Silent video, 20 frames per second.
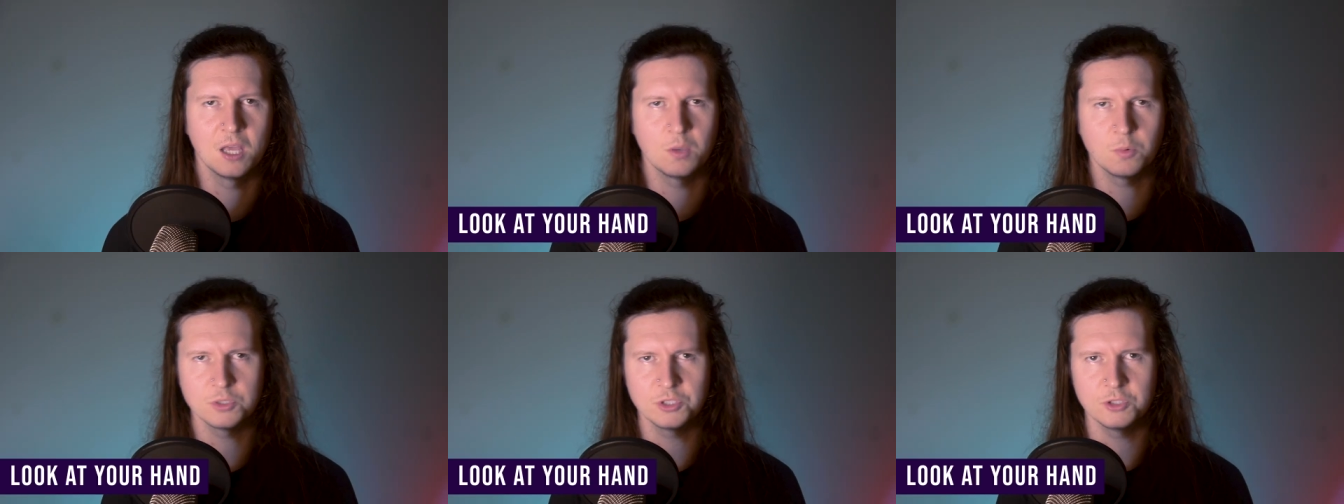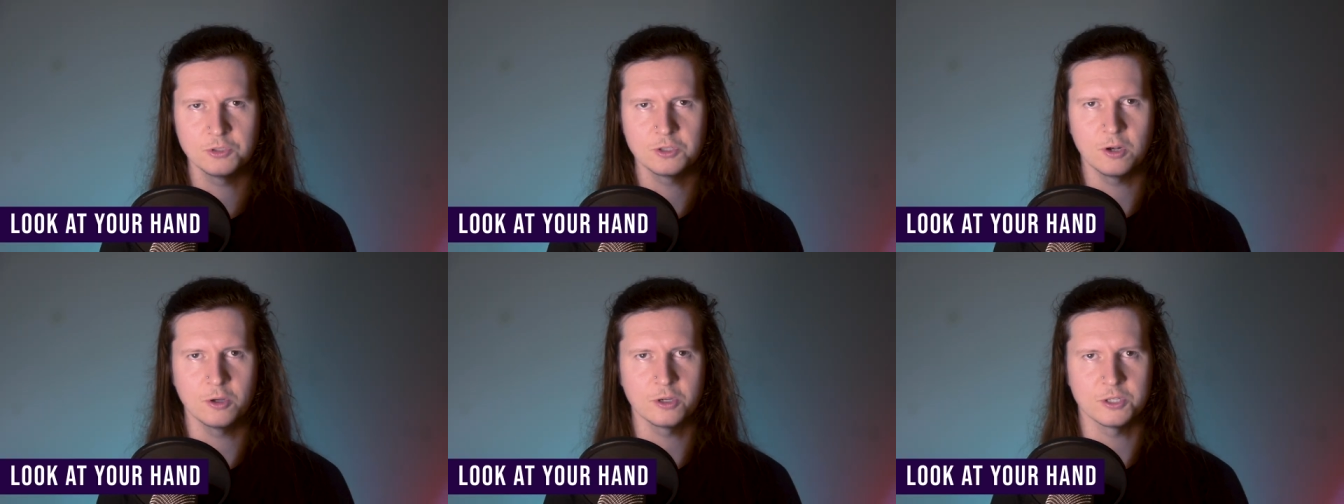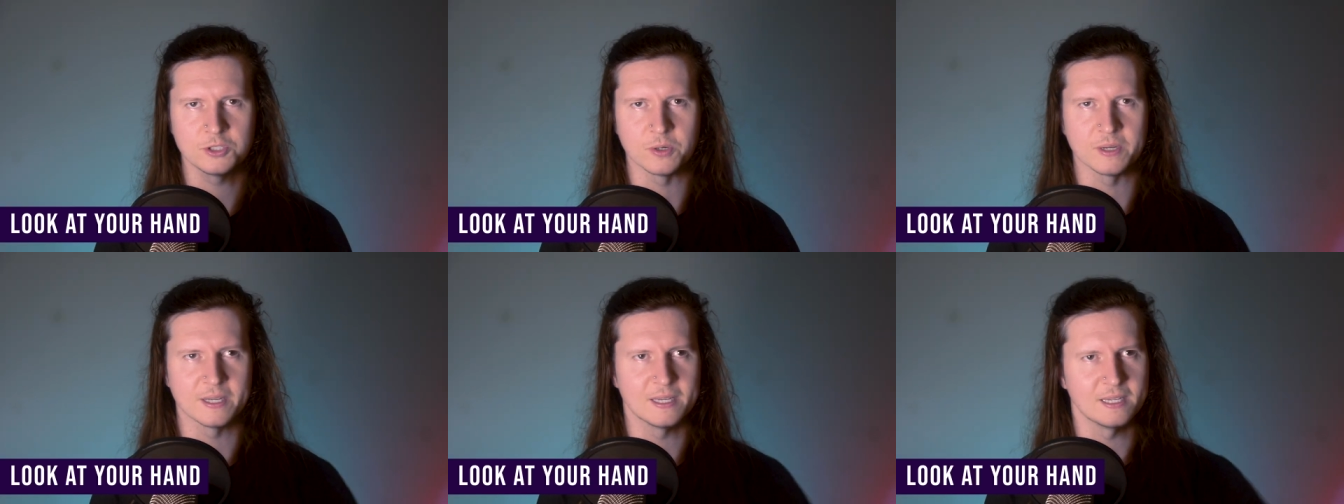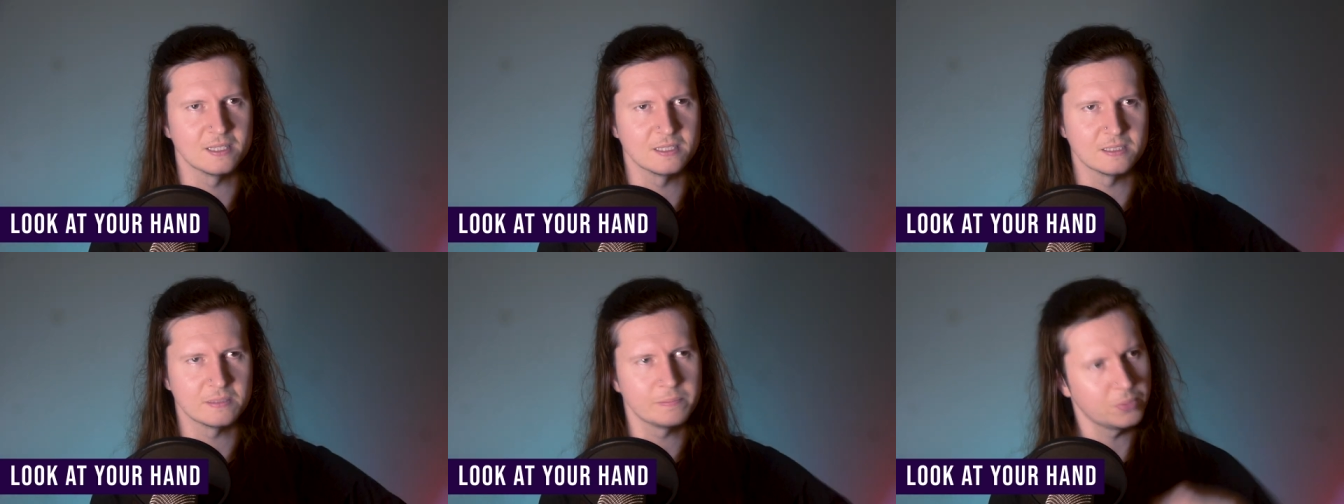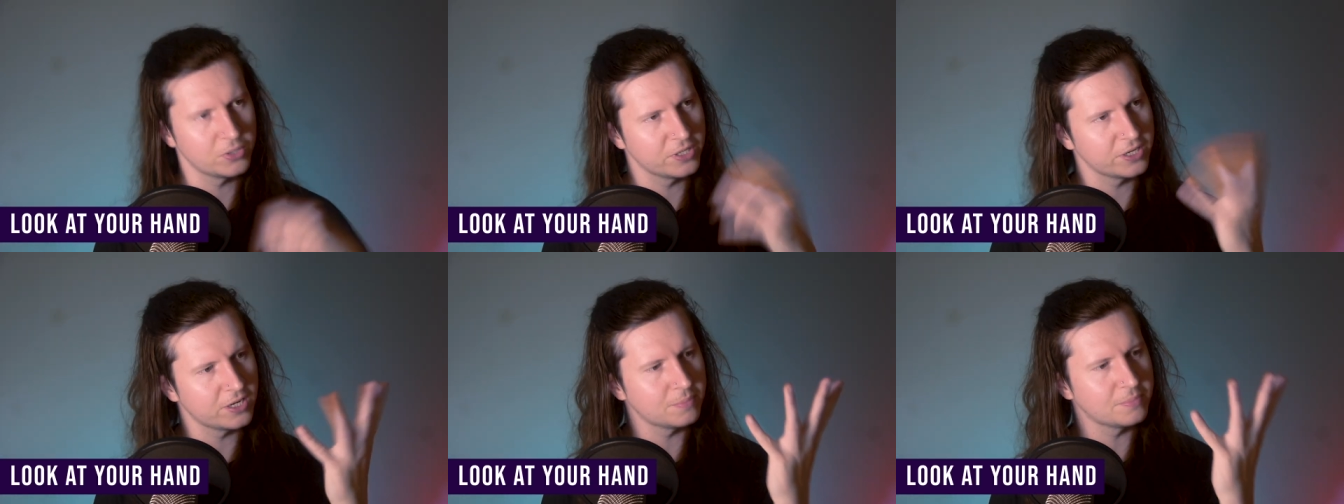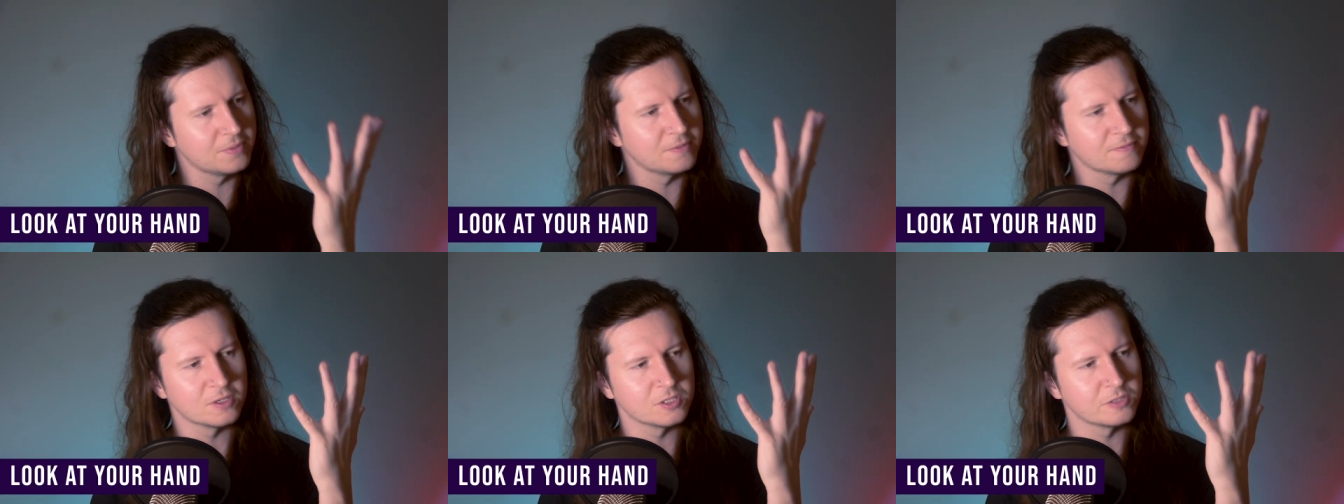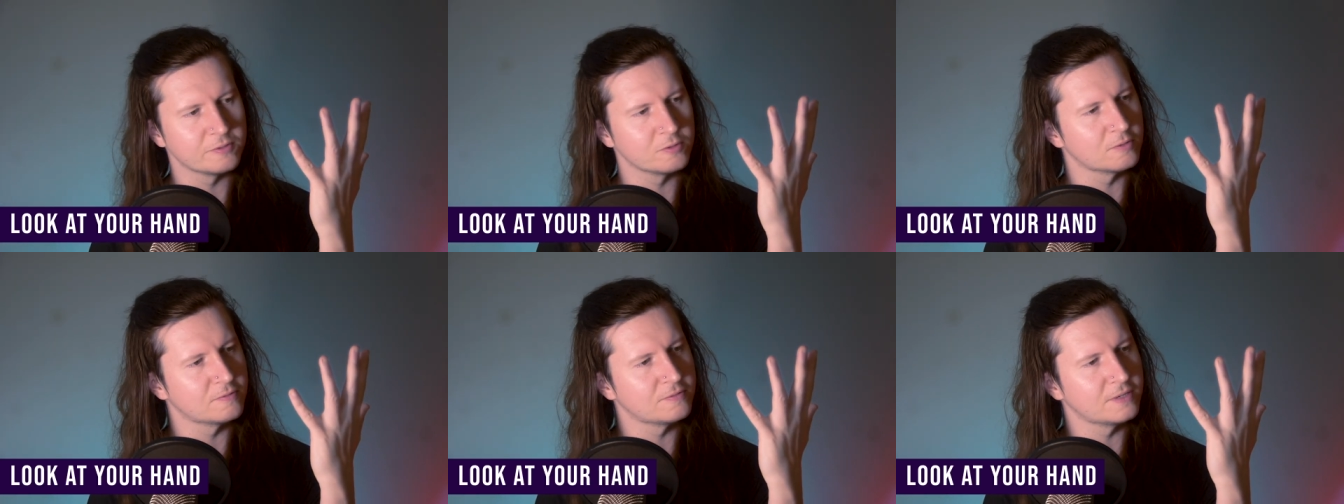They want you to look at your hand, put it up in front
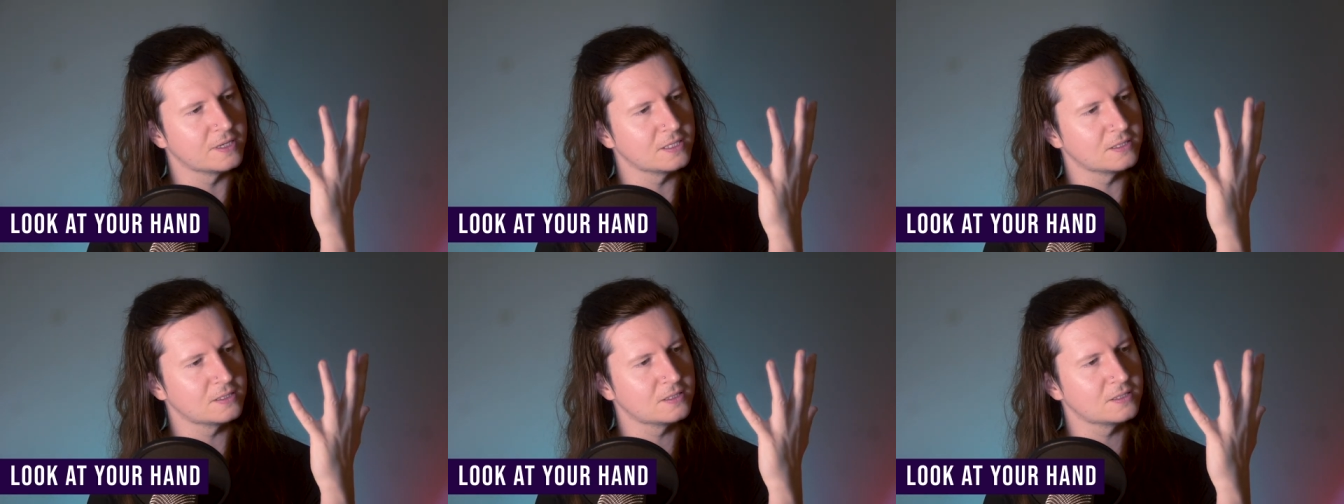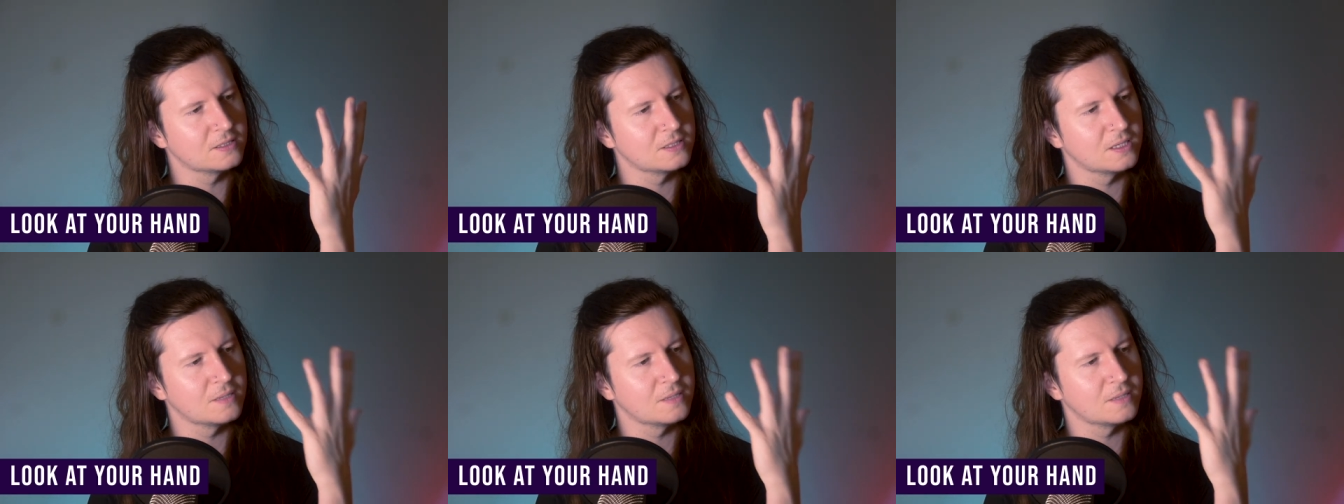of your face.